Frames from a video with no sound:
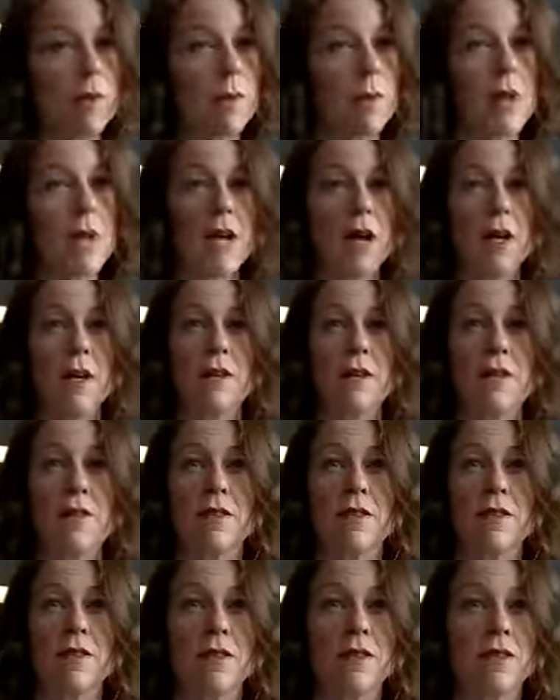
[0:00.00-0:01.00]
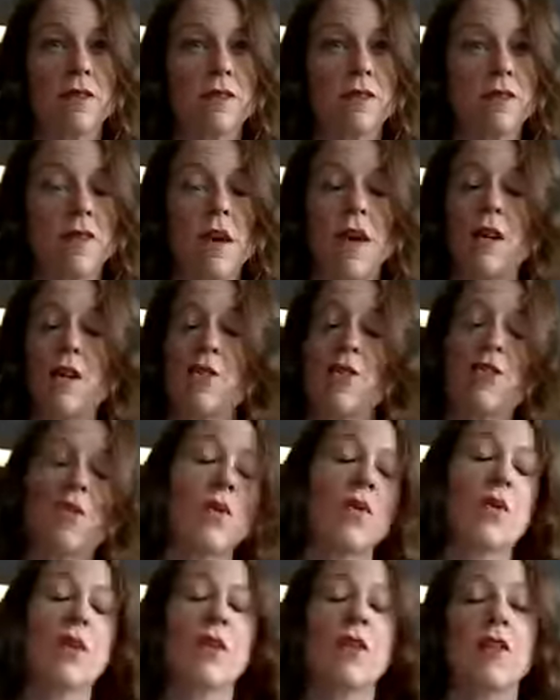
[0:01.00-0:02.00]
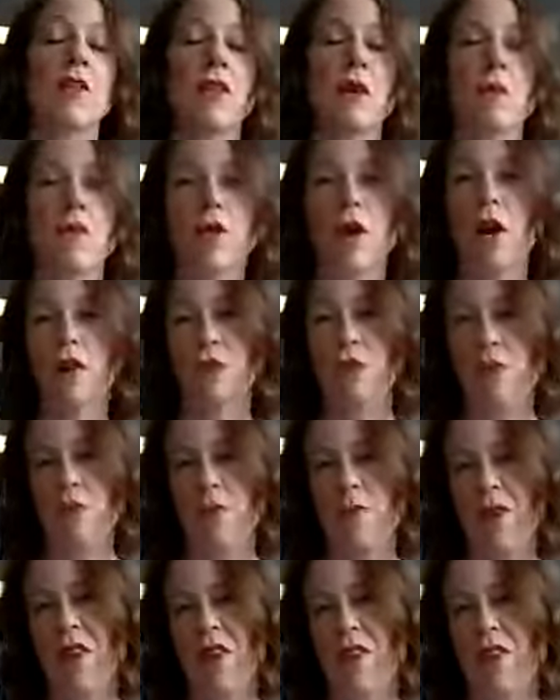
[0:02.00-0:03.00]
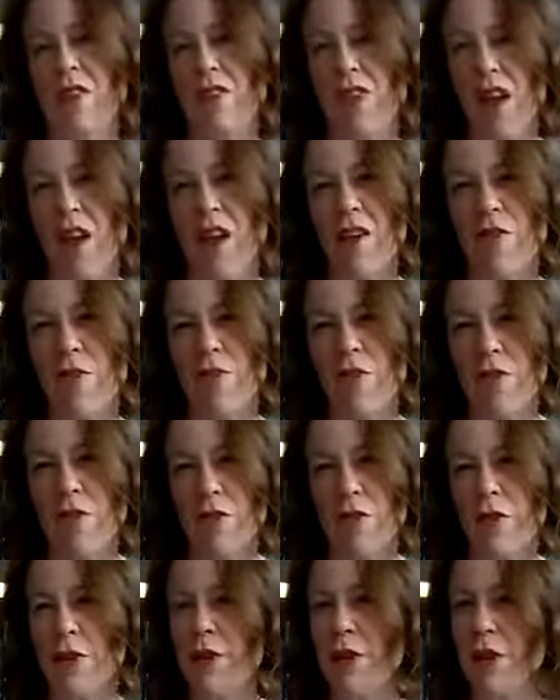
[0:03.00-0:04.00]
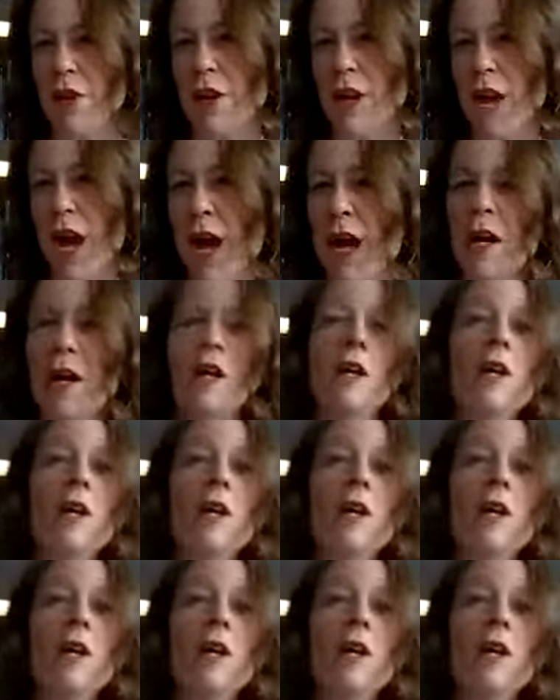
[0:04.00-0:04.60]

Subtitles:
because that is the only thing that would actually be safe for your neck.